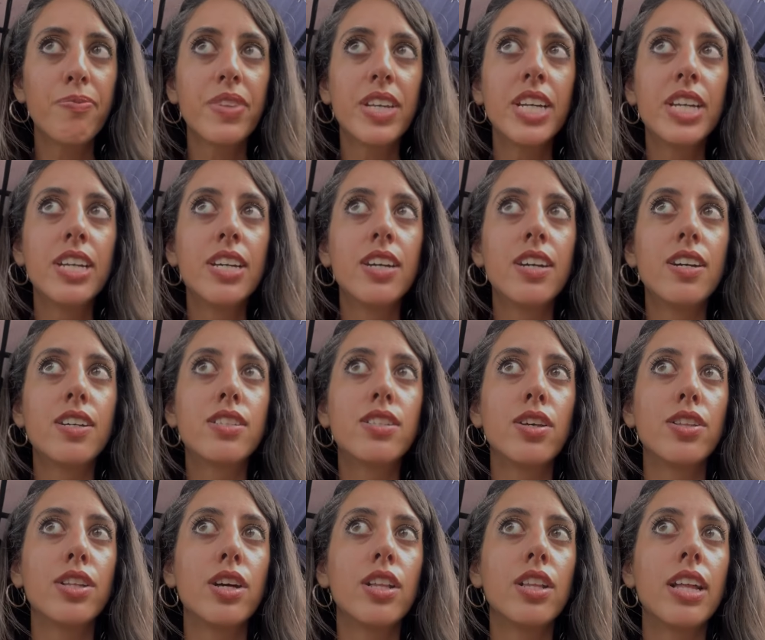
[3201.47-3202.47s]
So they'll,
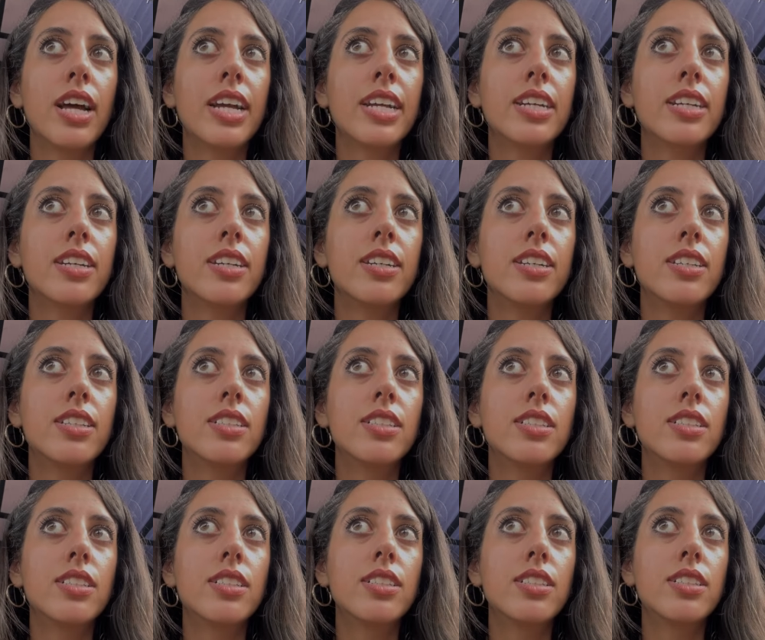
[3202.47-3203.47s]
like,
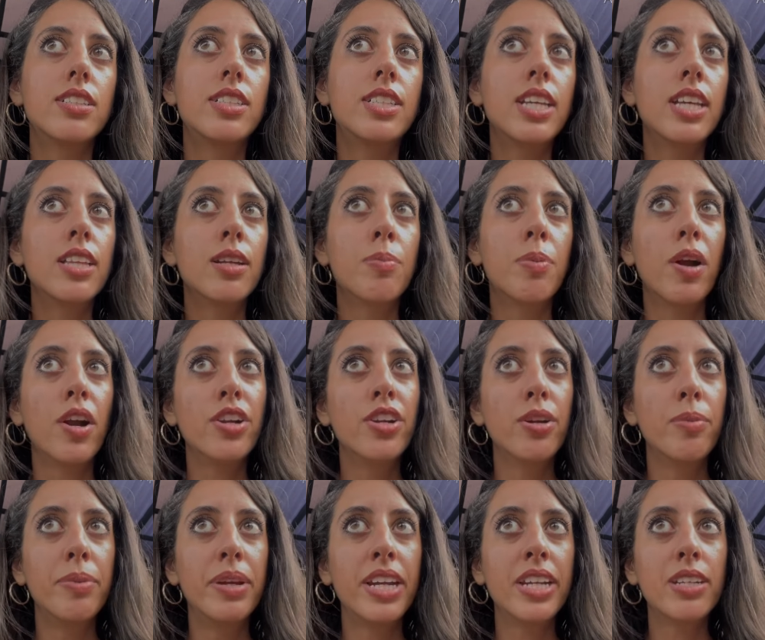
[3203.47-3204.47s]
see the partner being
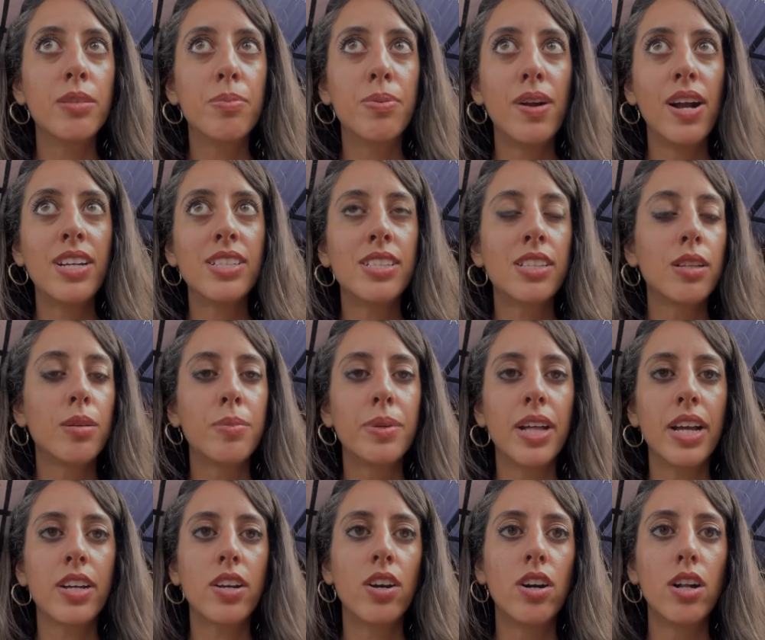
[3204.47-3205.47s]
depressed and they'll be like, oh,
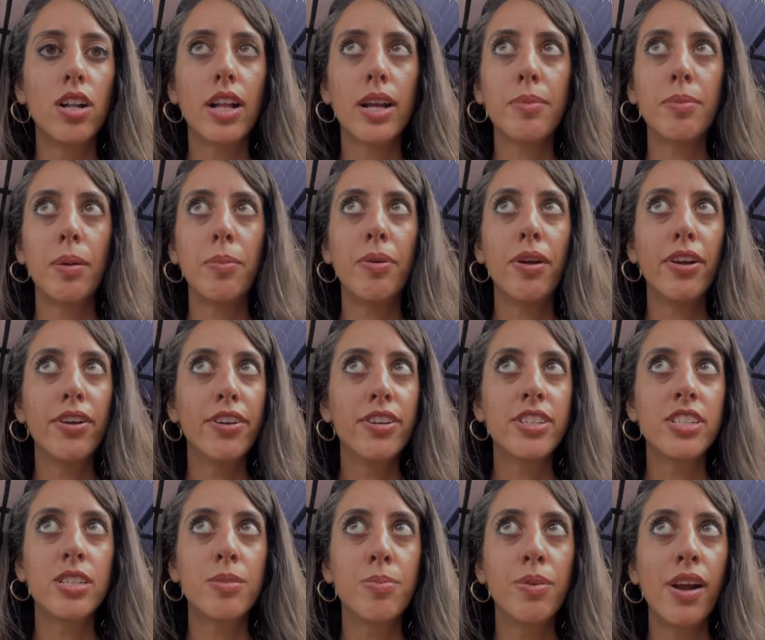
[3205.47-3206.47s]
like, my partner is
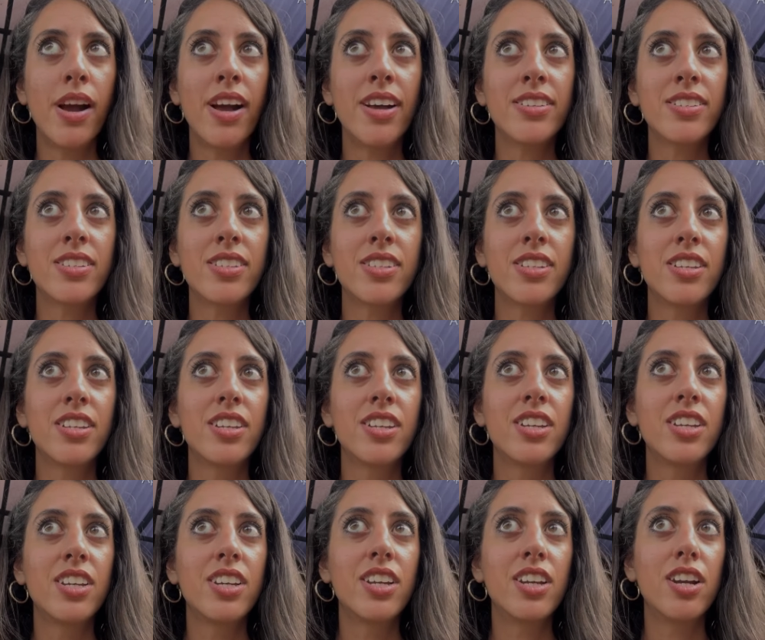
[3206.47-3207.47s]
depressed
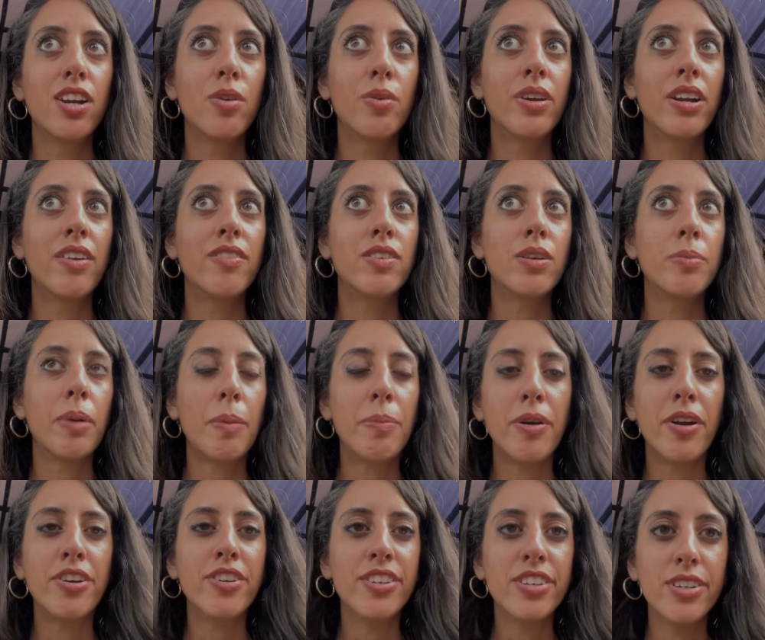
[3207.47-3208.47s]
or whatever, my partner
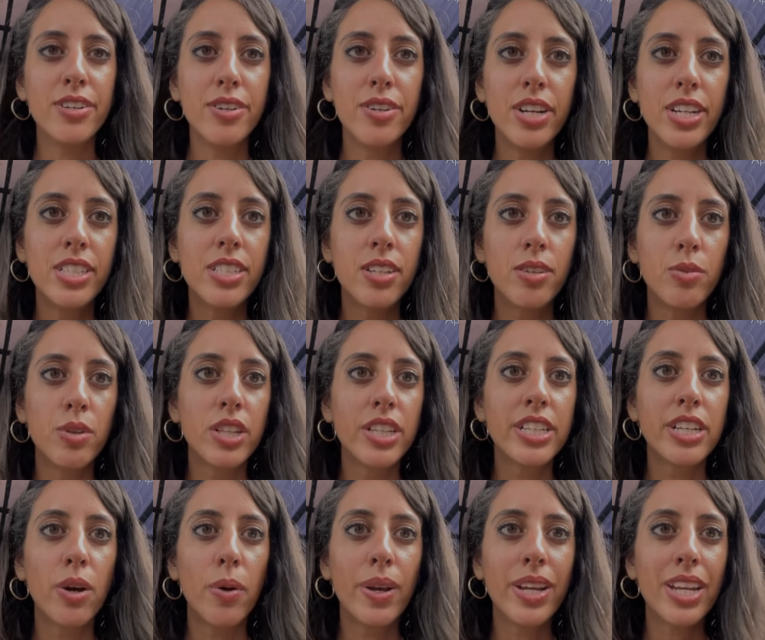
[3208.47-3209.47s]
isn't really going
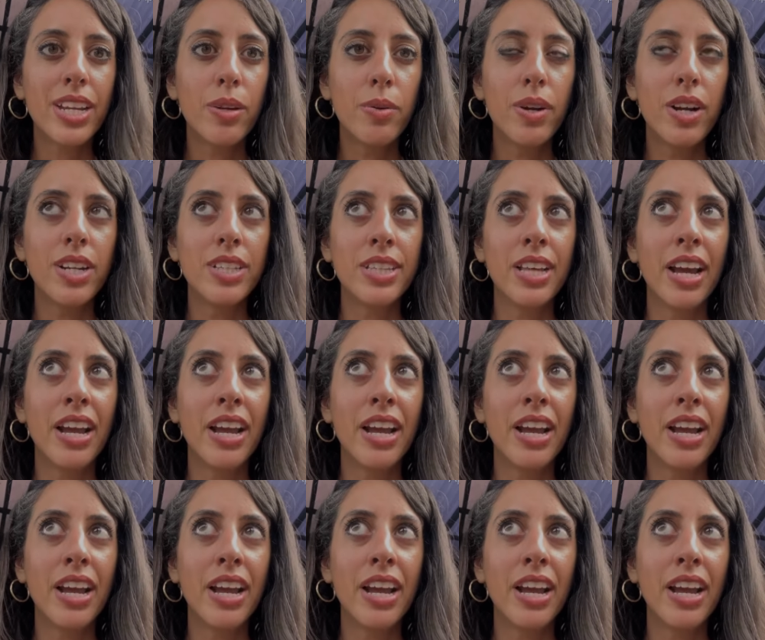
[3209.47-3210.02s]
anywhere in life.